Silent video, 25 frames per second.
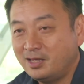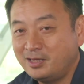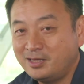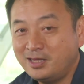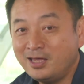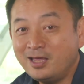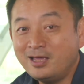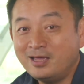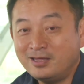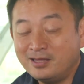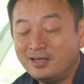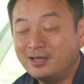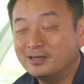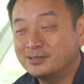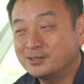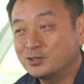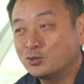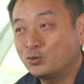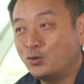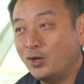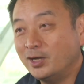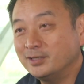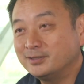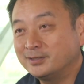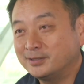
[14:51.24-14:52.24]
Yeah, it's
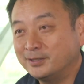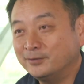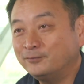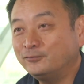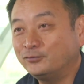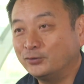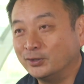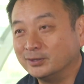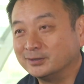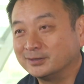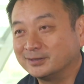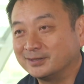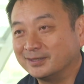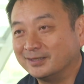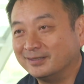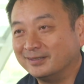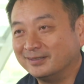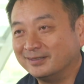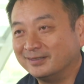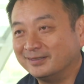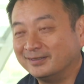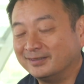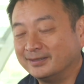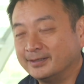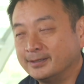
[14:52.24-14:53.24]
quite different.
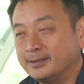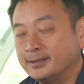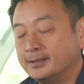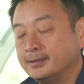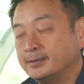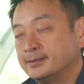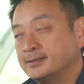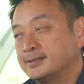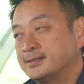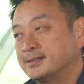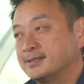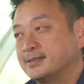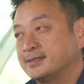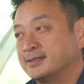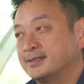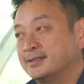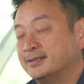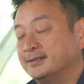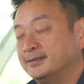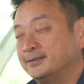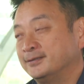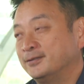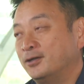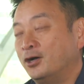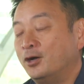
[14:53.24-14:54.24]

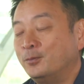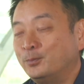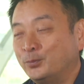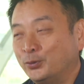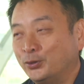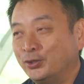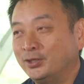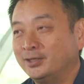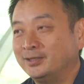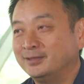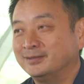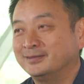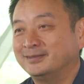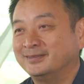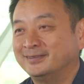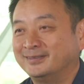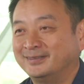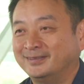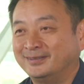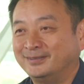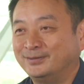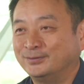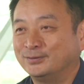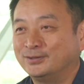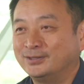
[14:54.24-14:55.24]
Operating
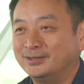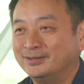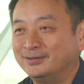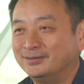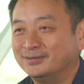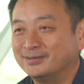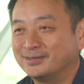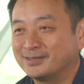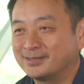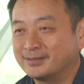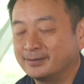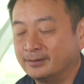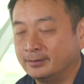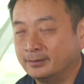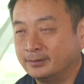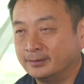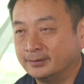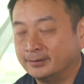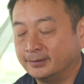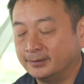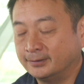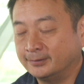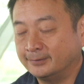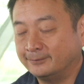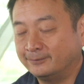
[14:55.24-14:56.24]
a hotel is
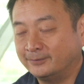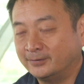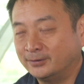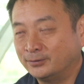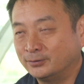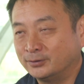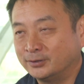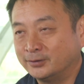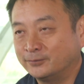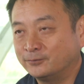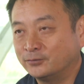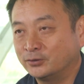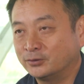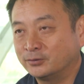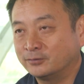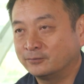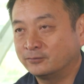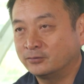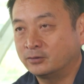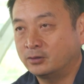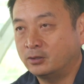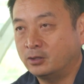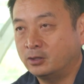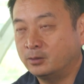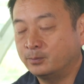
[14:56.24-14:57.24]
very different
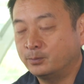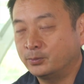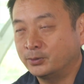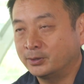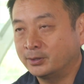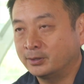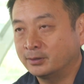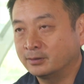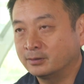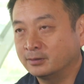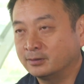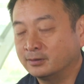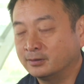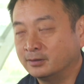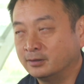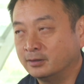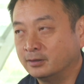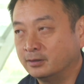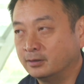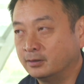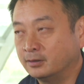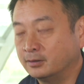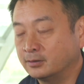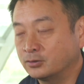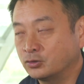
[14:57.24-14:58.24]
from operating
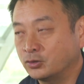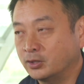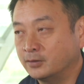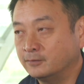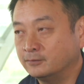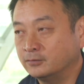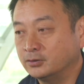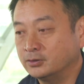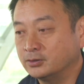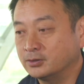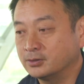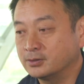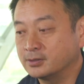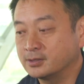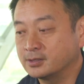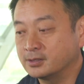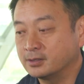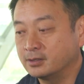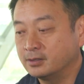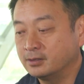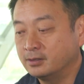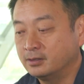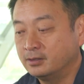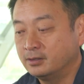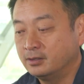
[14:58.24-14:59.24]
a travel agency.